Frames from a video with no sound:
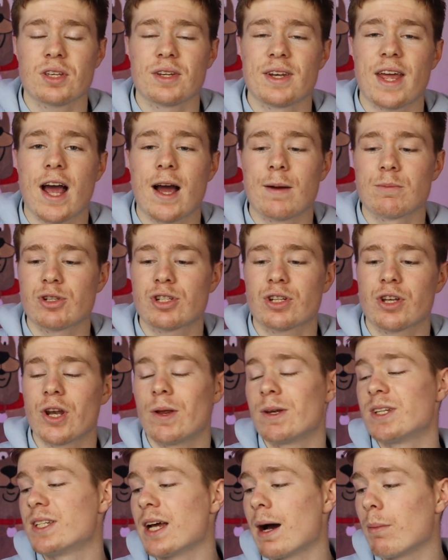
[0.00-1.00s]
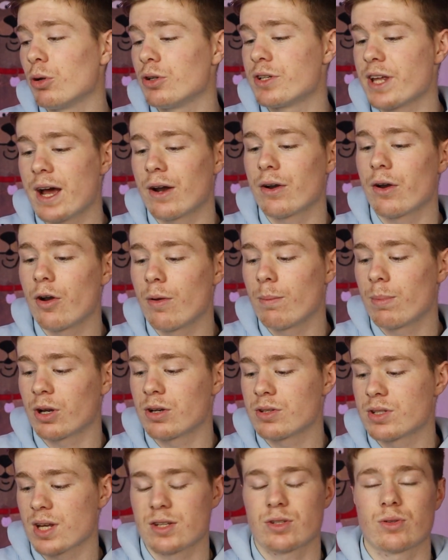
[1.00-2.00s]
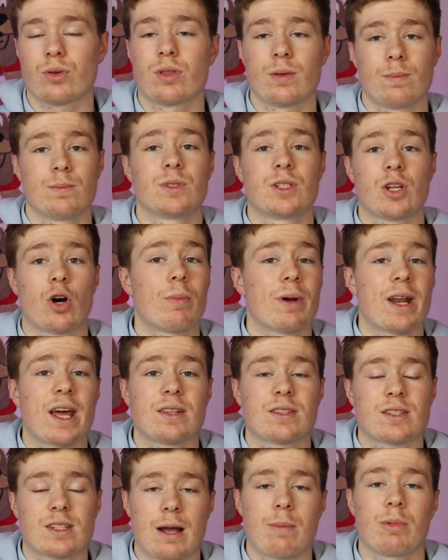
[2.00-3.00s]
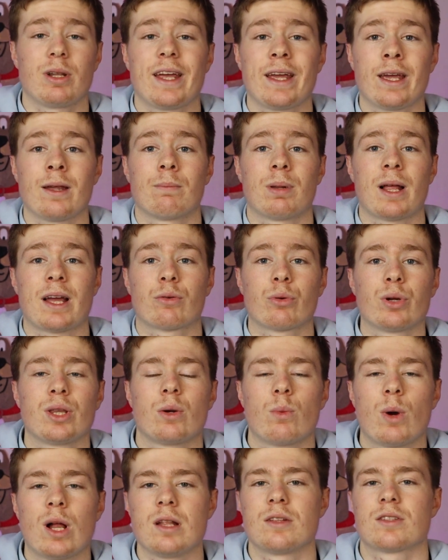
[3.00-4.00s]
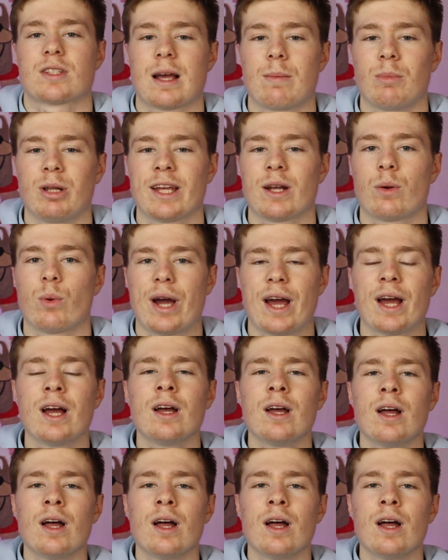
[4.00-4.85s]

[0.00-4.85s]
and now I'm just going to double down on it because I saw them dominate Summer League and play really well in Summer League, where